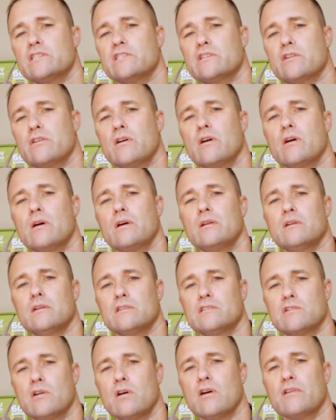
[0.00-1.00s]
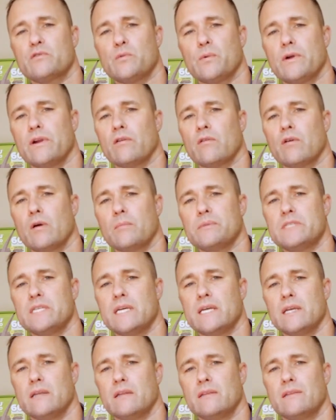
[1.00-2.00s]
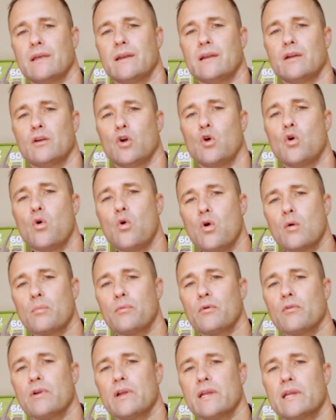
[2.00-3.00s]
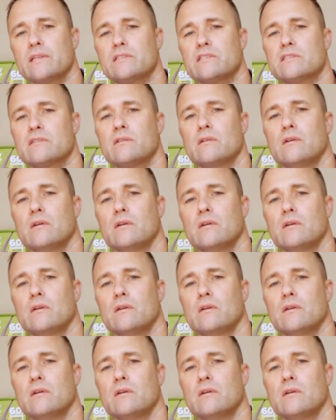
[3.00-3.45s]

got a software update that incorporates